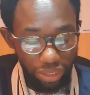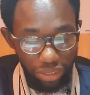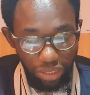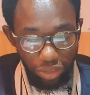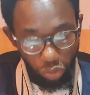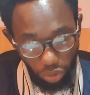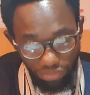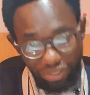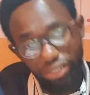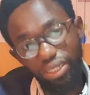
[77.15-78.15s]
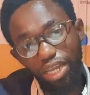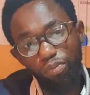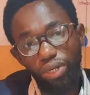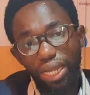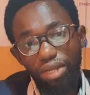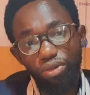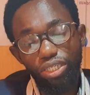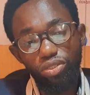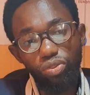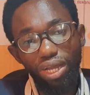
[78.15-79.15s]
Then over time, we are
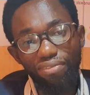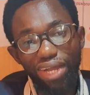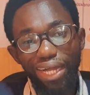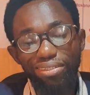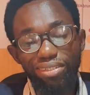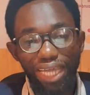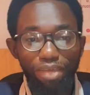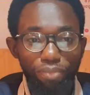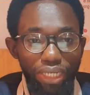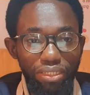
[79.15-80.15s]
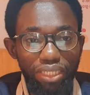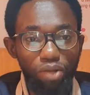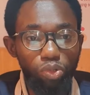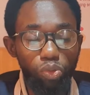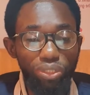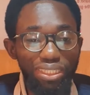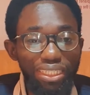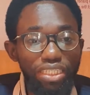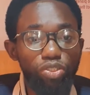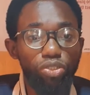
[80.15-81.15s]
going to have assignments that we would
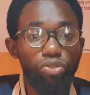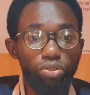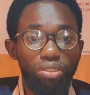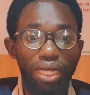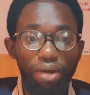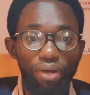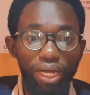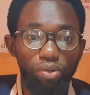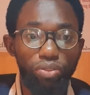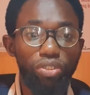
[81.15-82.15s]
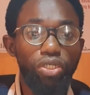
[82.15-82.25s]
need you to carry out.